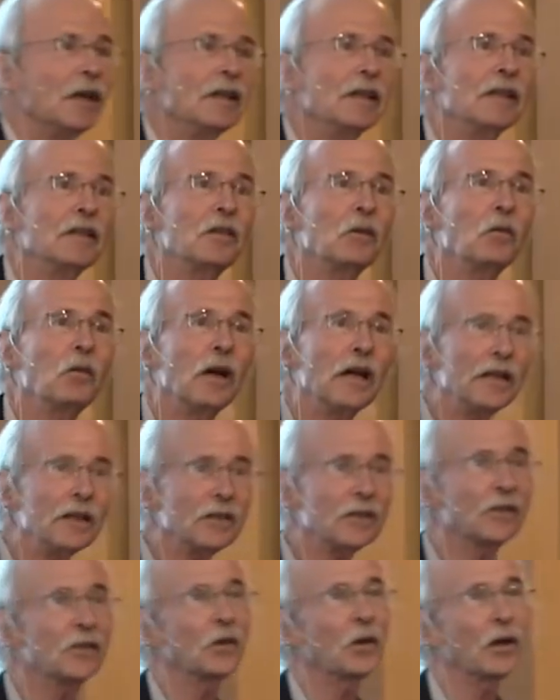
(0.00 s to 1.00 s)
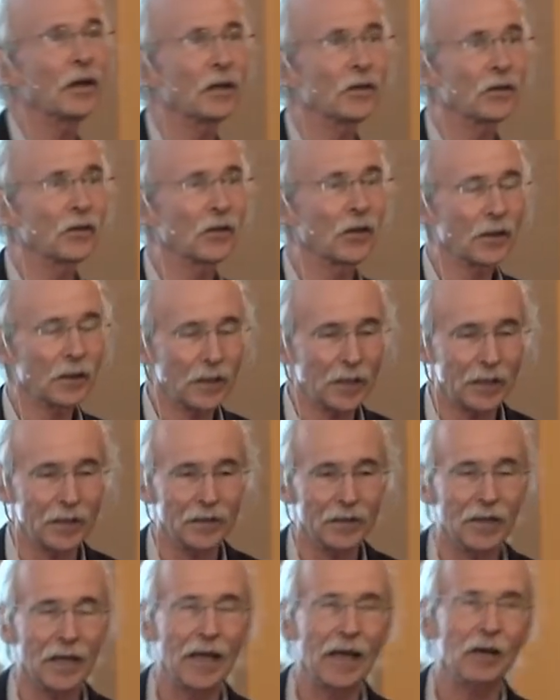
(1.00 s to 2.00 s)
that the way historians look at
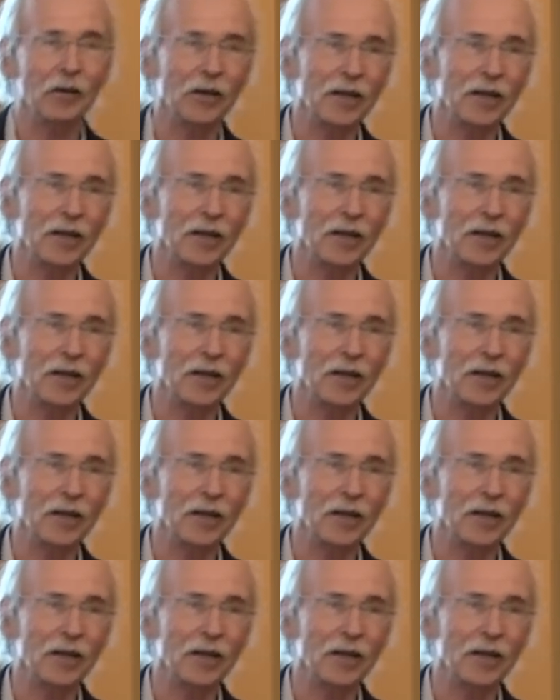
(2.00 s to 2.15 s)
it now,